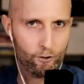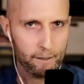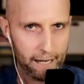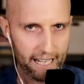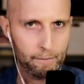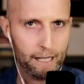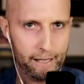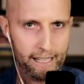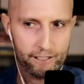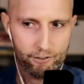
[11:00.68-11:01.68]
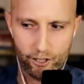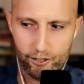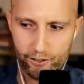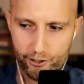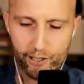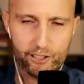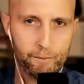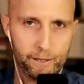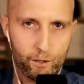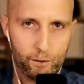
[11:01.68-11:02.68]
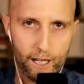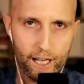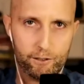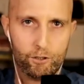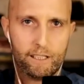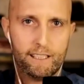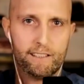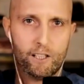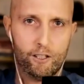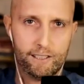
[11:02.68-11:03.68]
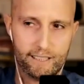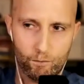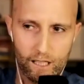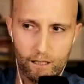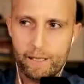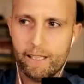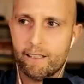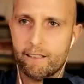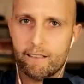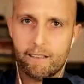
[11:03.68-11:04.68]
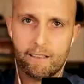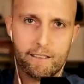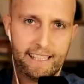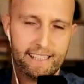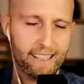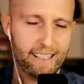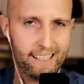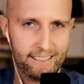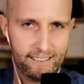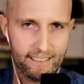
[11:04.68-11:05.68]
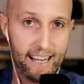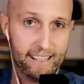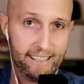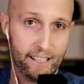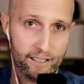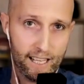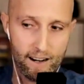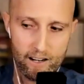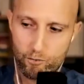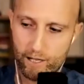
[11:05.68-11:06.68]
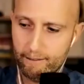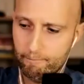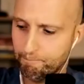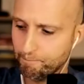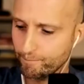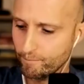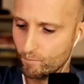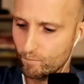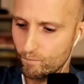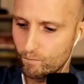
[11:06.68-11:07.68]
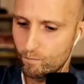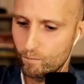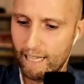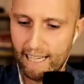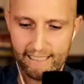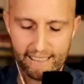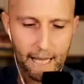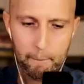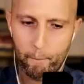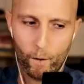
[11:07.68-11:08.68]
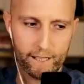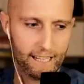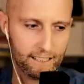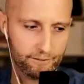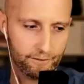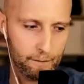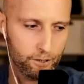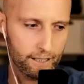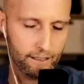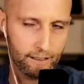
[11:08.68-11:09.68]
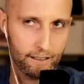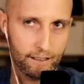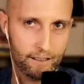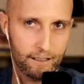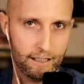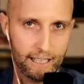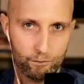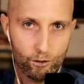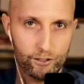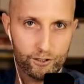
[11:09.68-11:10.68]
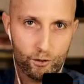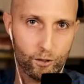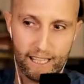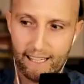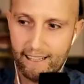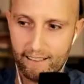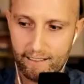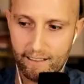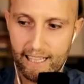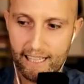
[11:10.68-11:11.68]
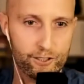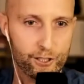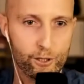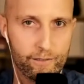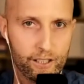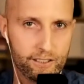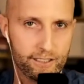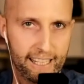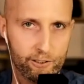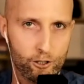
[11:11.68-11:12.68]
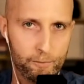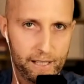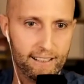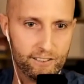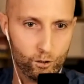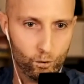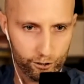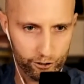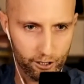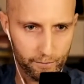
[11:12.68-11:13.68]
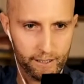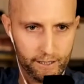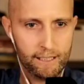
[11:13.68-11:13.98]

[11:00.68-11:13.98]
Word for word: in the back of my mind around doing something with breath work and holistic well-being, taking the lessons that I had learned the hard way. And at that point, last February, it was okay. Here's the universe kicking you up the ass. Go and do something.